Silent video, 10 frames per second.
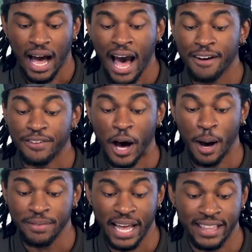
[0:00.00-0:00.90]
I have
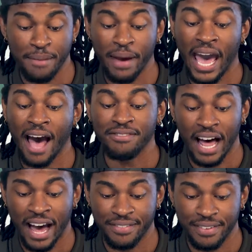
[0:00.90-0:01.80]
come that they may have
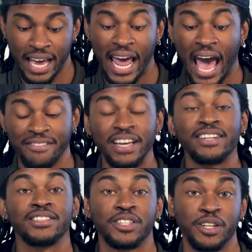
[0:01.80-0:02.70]
life and have
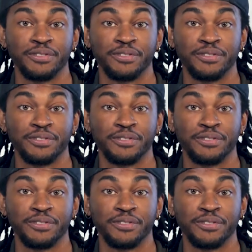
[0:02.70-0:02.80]
it to the